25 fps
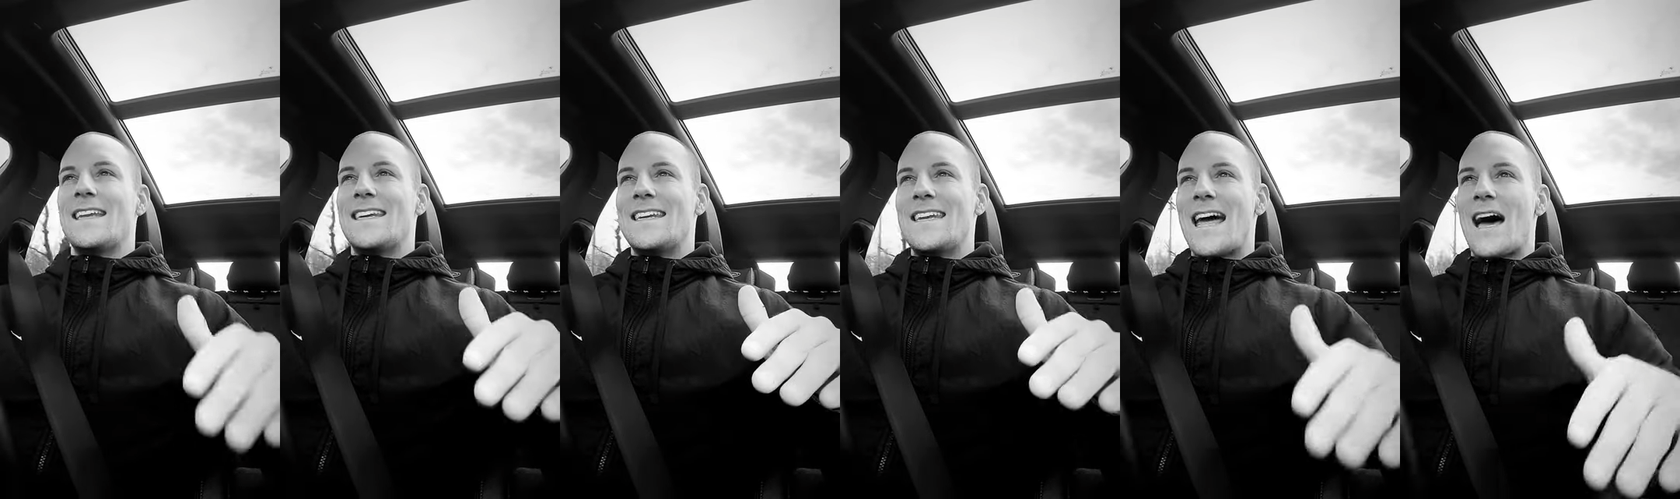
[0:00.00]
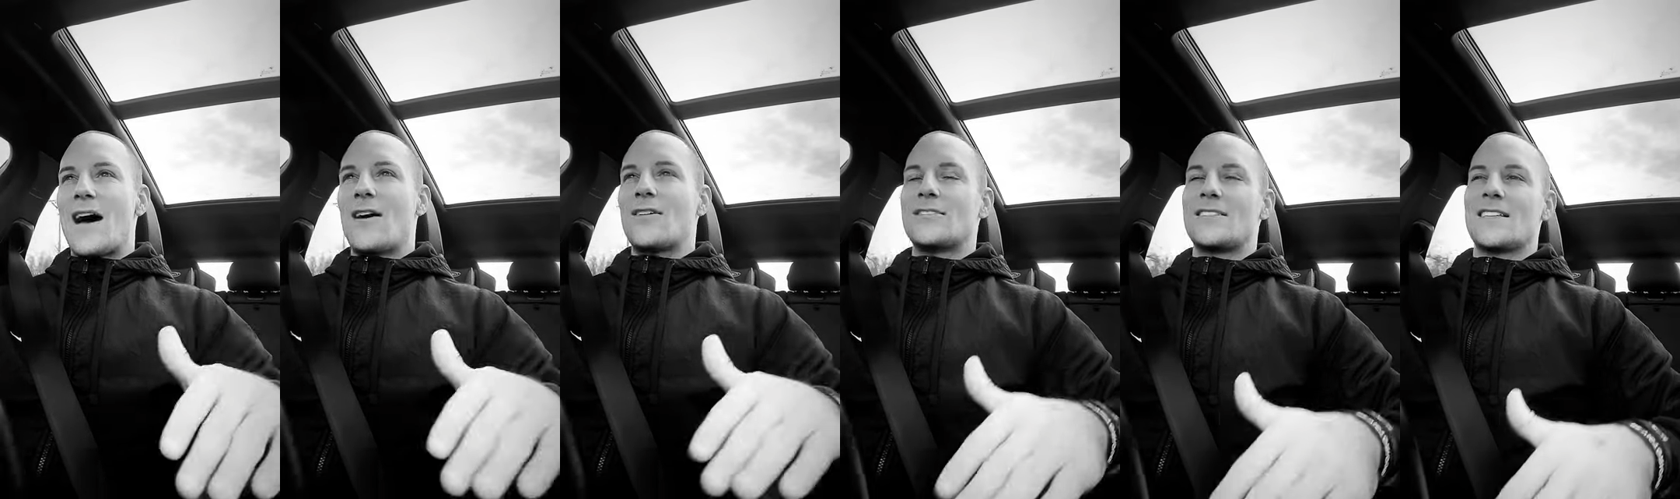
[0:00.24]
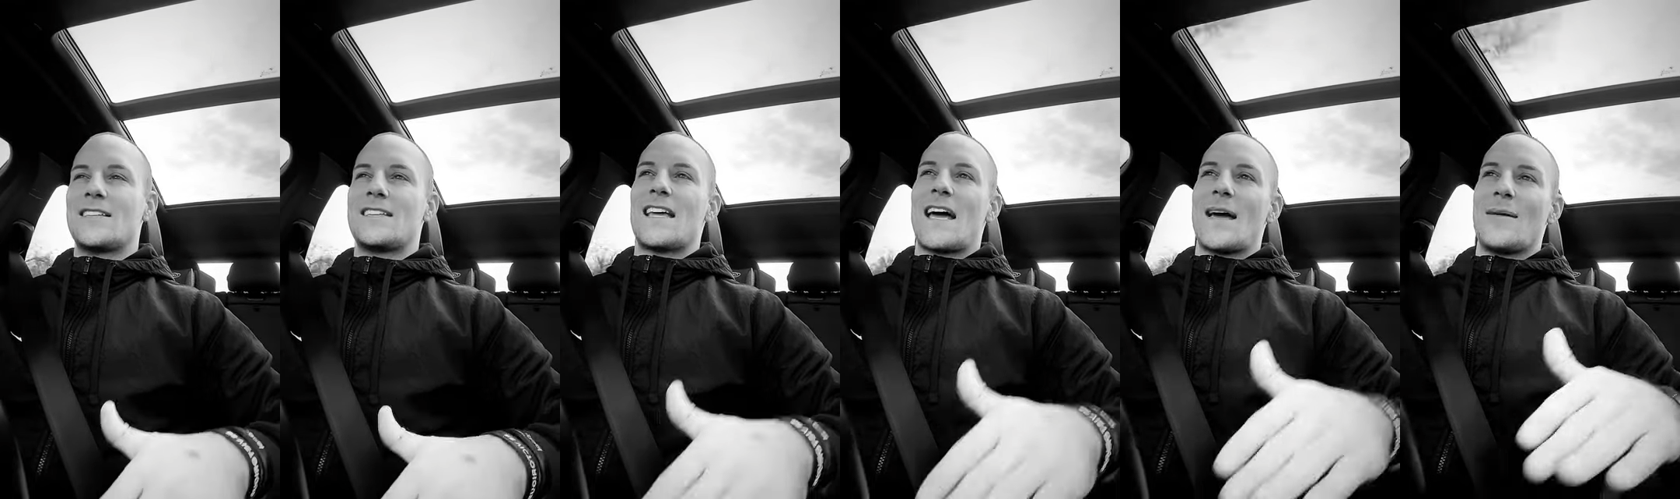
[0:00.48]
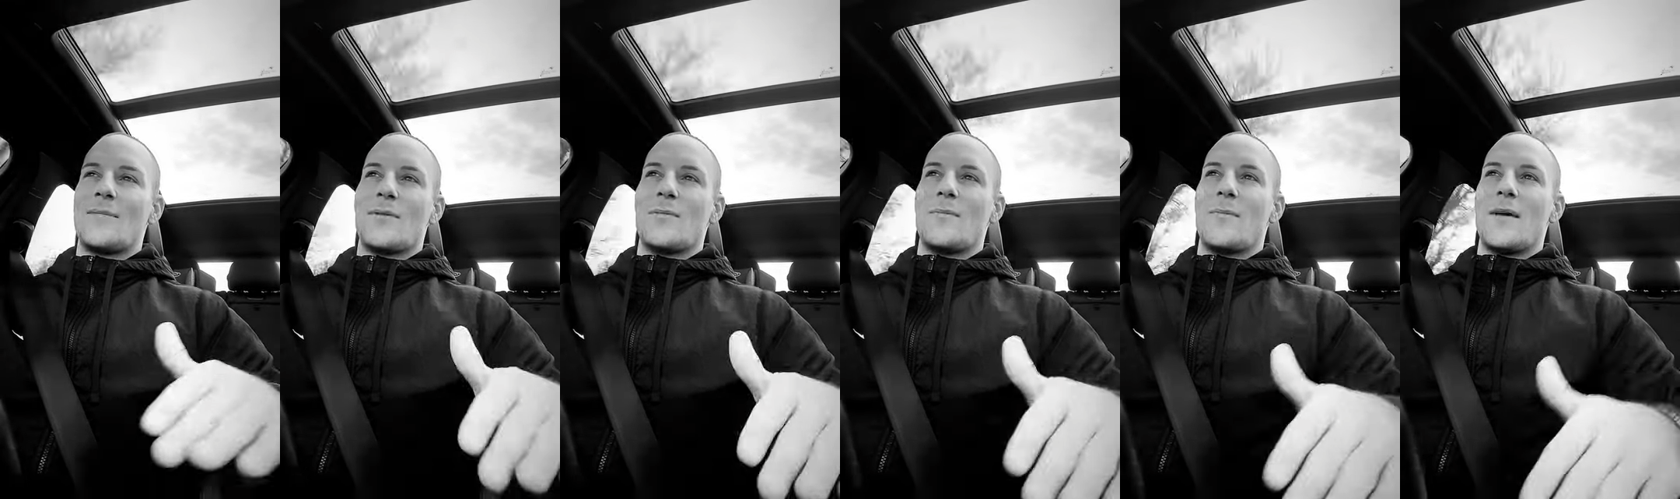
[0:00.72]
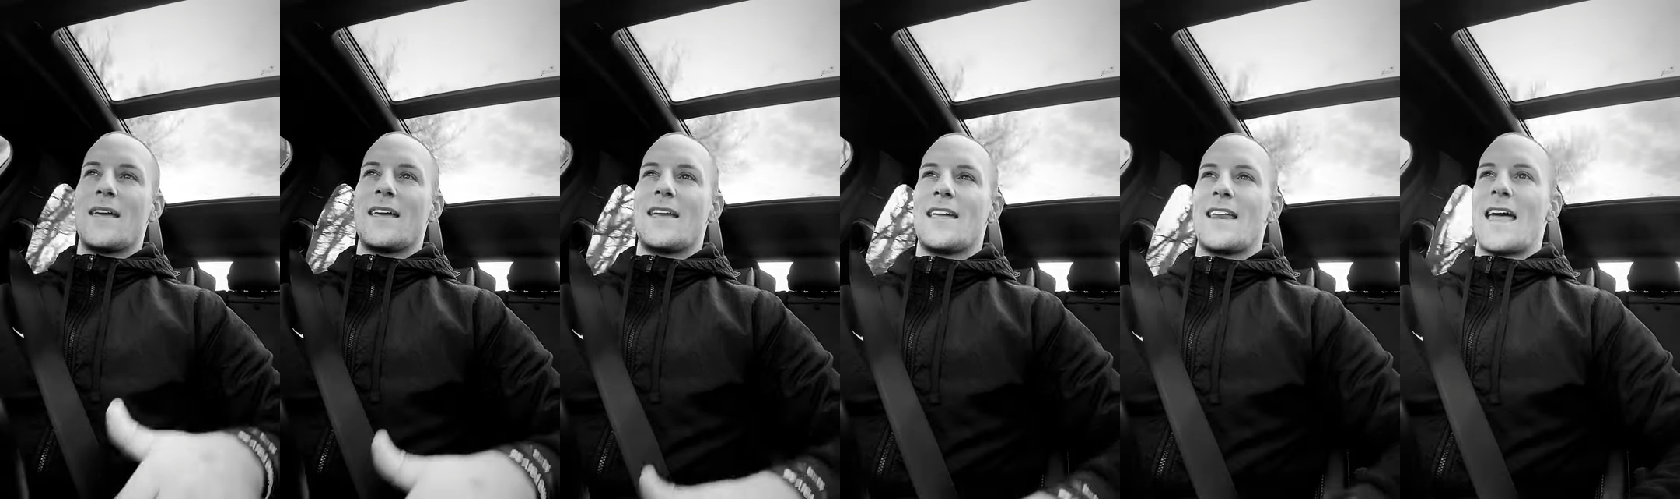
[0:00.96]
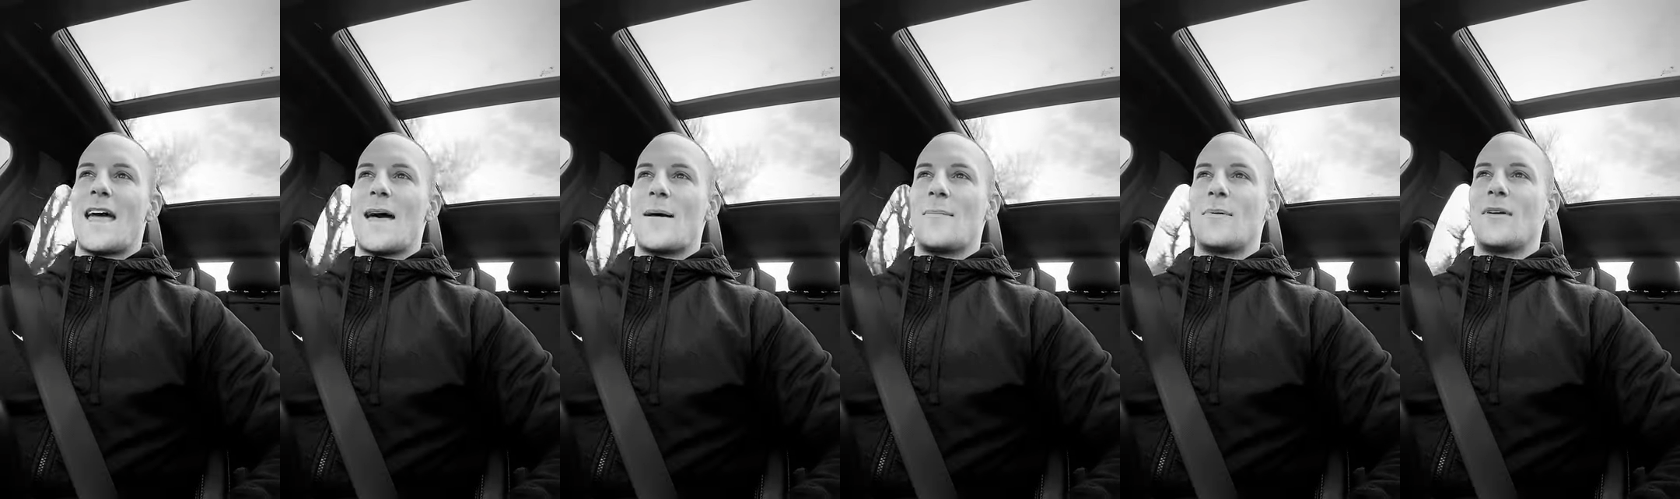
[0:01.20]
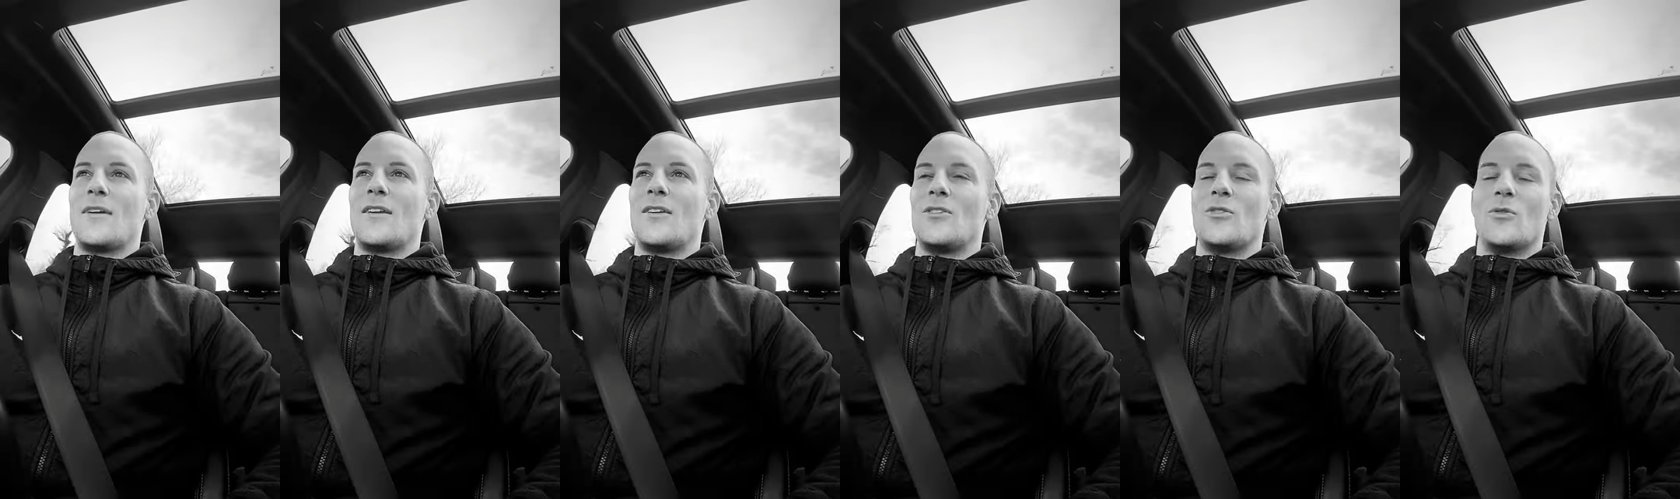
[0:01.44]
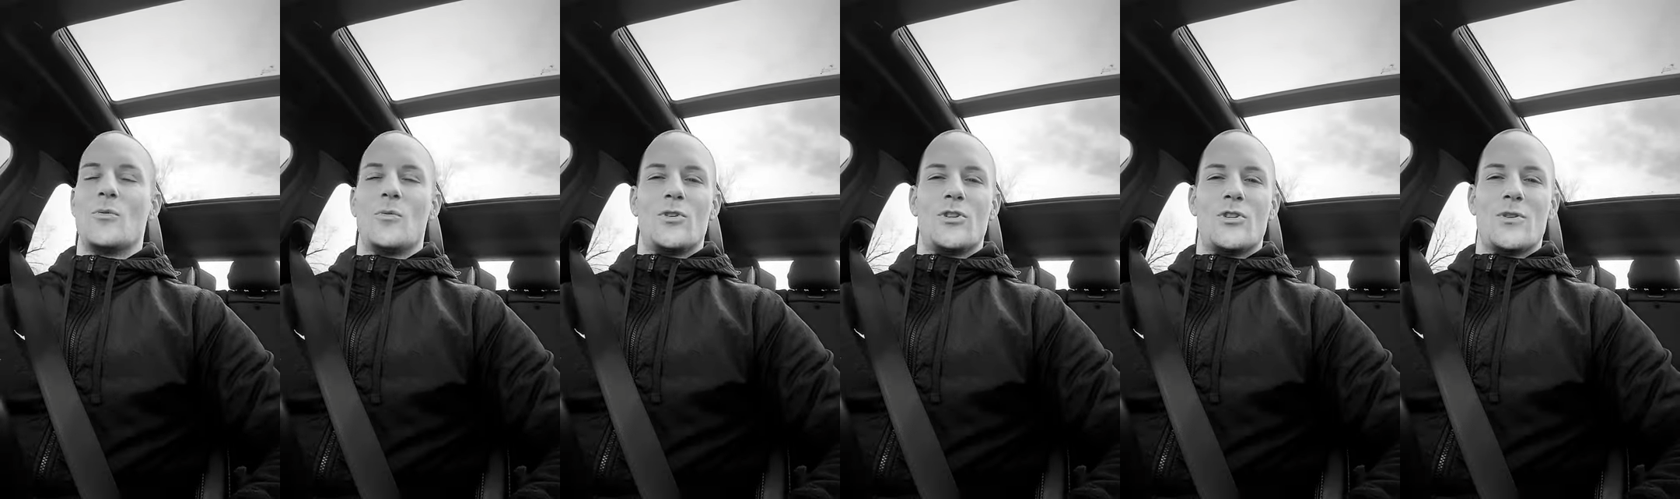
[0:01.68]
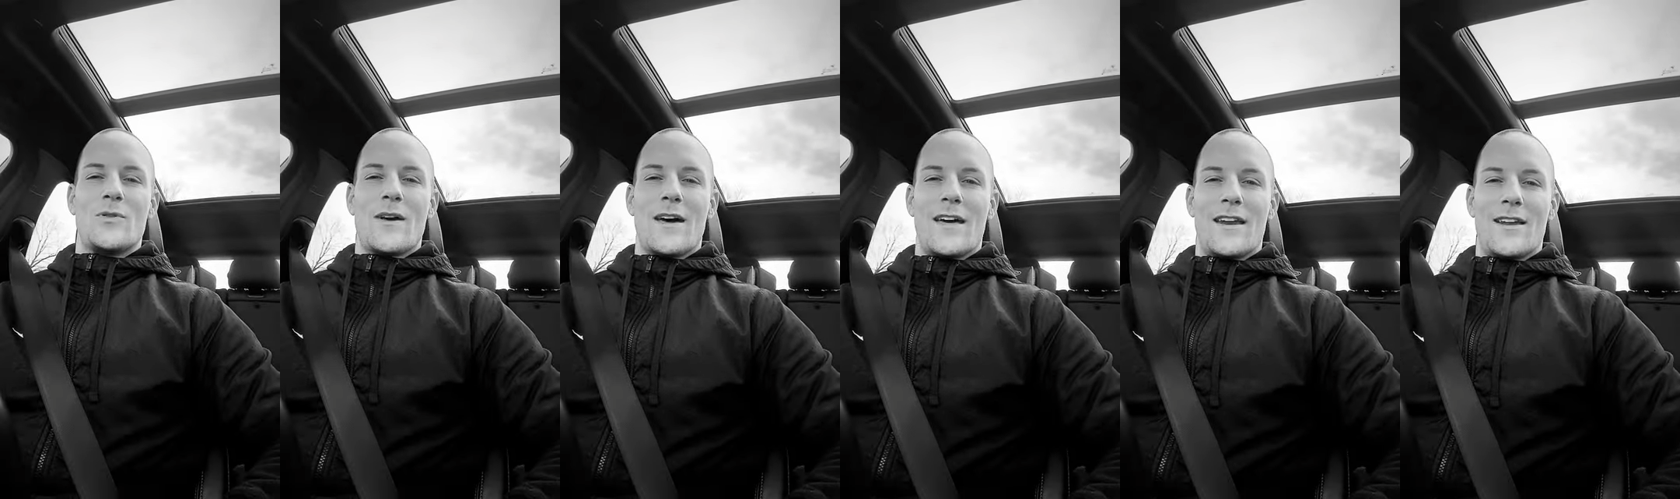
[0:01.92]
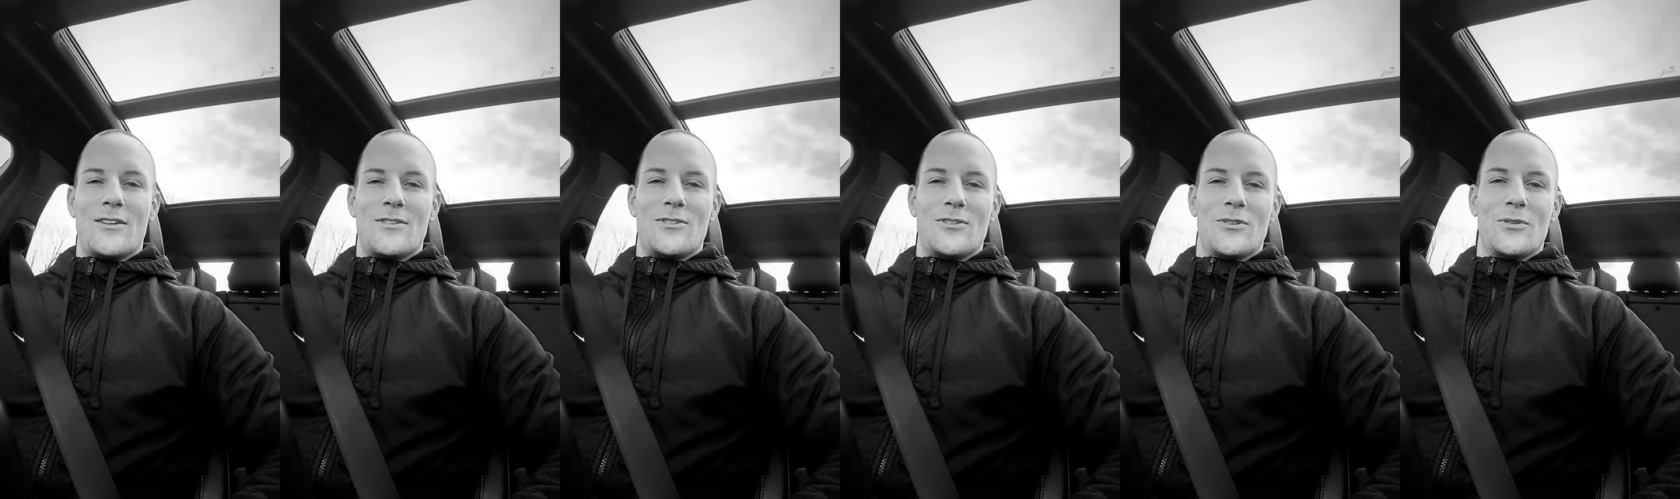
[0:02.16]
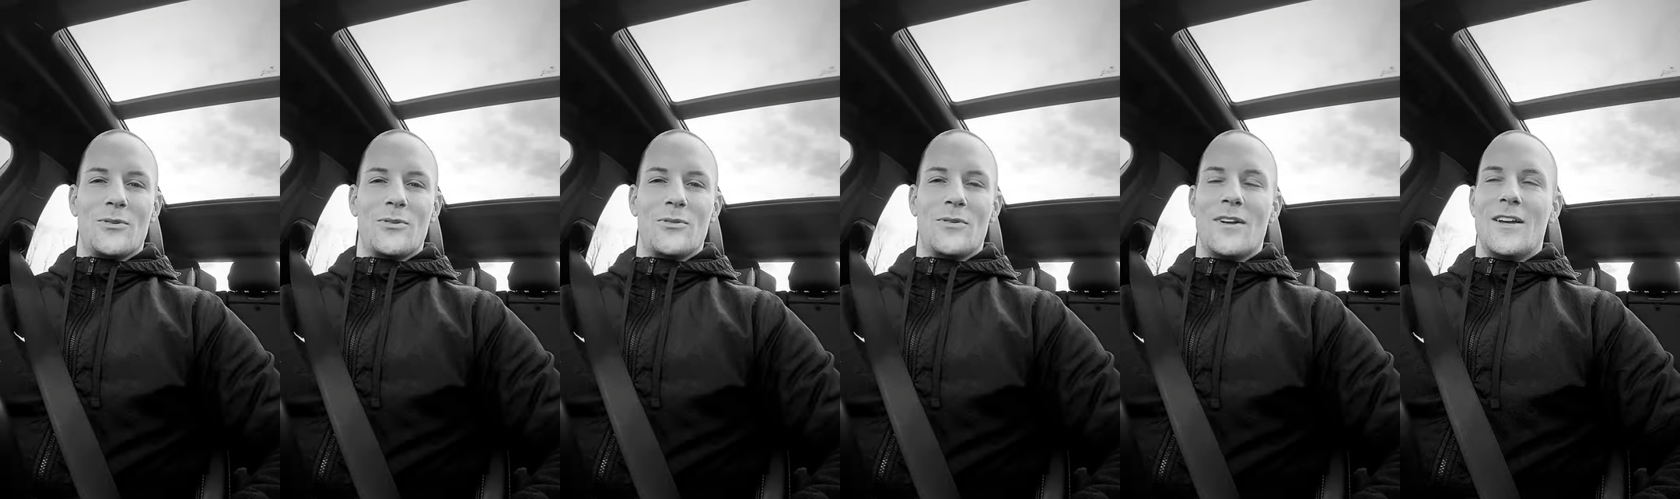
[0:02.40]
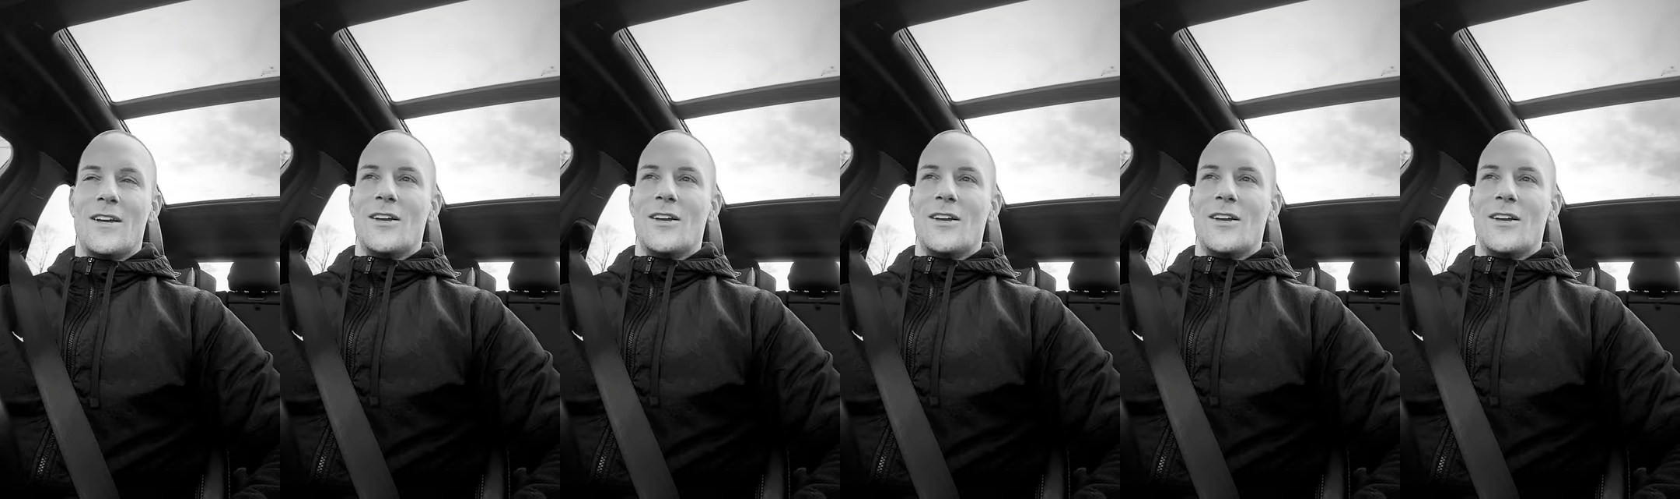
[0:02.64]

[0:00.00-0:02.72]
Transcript: Now's the time to make it happen and do what you got to do